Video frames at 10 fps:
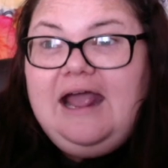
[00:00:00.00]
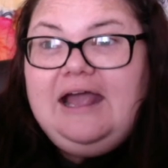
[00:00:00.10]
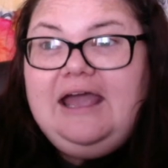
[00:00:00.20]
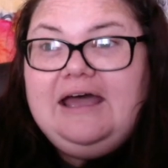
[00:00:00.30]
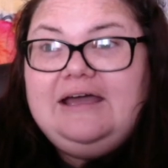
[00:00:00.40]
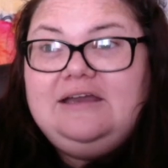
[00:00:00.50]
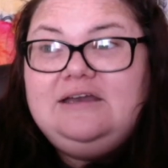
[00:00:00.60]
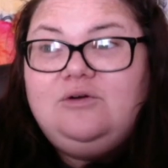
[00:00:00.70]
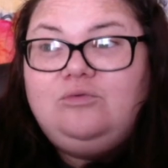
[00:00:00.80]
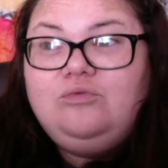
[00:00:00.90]

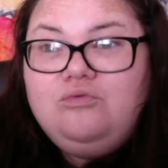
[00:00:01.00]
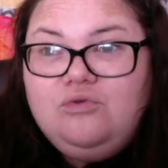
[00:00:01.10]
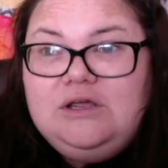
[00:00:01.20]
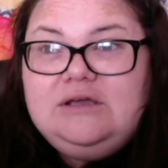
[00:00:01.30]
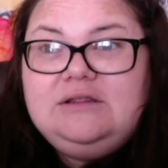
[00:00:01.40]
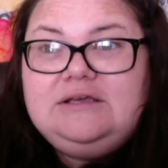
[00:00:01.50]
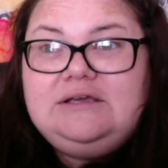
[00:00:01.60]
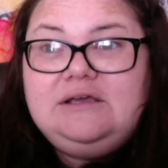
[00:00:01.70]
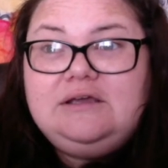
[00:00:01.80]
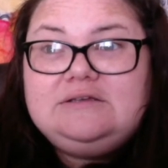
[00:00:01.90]
and
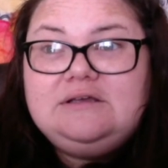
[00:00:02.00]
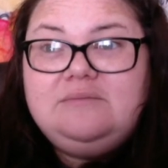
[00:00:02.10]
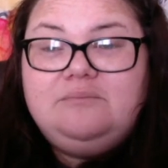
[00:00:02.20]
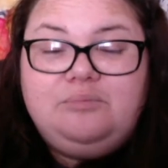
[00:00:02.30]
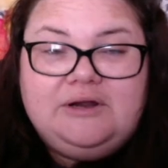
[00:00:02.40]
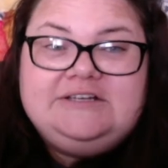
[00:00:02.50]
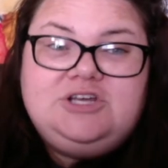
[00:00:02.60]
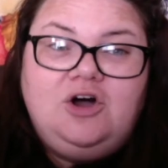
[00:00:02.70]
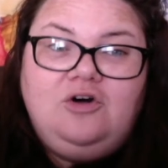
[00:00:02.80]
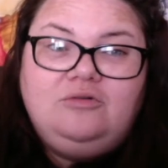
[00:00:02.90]
really brings
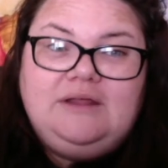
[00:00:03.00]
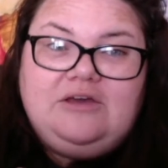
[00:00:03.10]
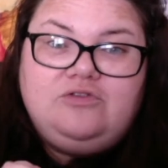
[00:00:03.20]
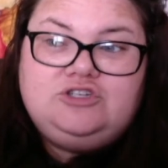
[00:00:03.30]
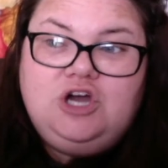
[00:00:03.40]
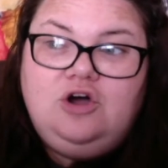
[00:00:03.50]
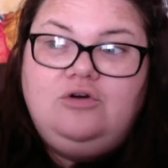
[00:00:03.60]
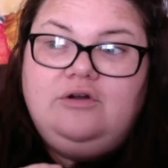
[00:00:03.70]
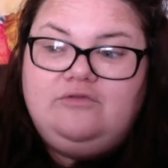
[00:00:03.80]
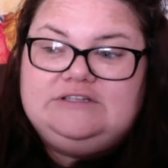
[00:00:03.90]
home like the
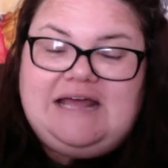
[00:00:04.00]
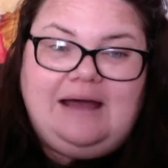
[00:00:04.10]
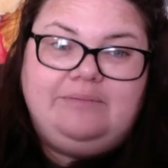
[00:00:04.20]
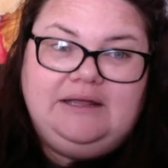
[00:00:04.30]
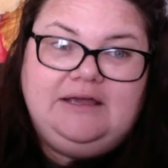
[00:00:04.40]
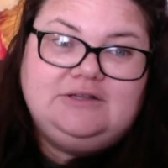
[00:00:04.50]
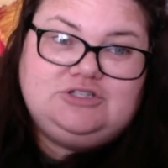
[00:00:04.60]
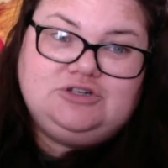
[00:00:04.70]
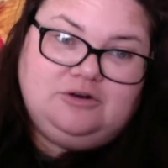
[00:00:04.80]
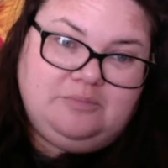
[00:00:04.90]
tone of what's happening in
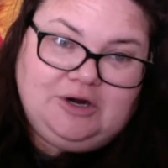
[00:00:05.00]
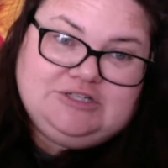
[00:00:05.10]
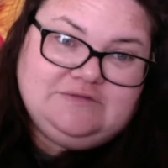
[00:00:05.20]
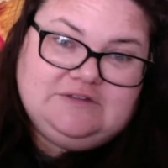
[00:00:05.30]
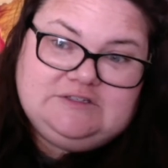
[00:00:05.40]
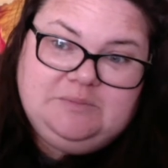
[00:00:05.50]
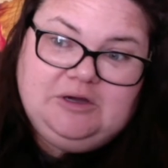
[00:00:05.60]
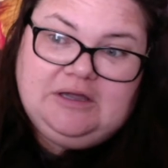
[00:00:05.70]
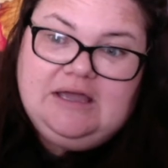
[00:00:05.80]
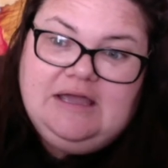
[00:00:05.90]
certain parts of this
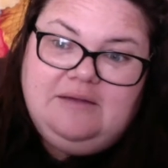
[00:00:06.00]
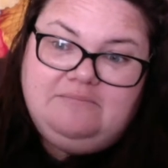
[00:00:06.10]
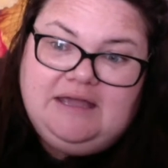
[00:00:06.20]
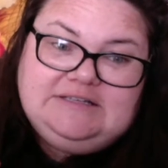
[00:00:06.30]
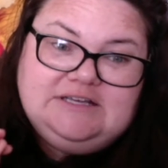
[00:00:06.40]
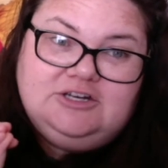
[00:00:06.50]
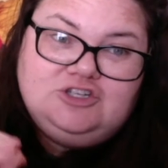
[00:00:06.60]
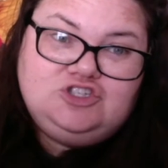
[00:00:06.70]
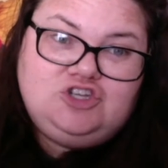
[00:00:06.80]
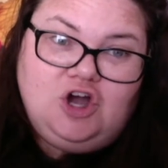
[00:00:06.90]
book makes it
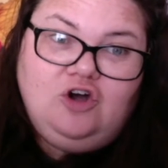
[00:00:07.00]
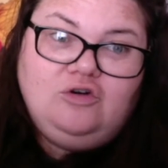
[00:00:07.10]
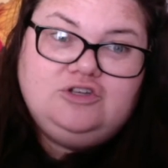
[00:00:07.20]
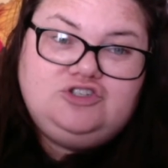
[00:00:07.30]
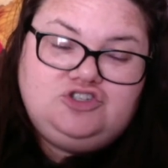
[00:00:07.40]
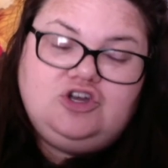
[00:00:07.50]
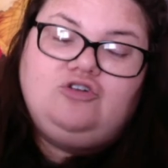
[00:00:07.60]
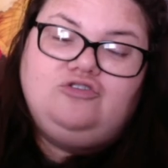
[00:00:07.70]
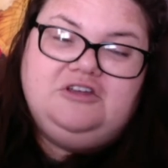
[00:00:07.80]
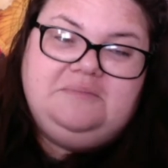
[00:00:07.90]
so so
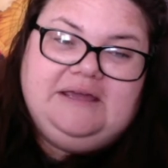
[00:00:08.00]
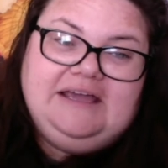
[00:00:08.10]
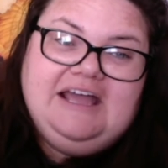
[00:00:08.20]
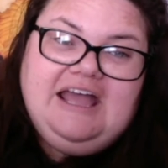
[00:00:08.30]
creepy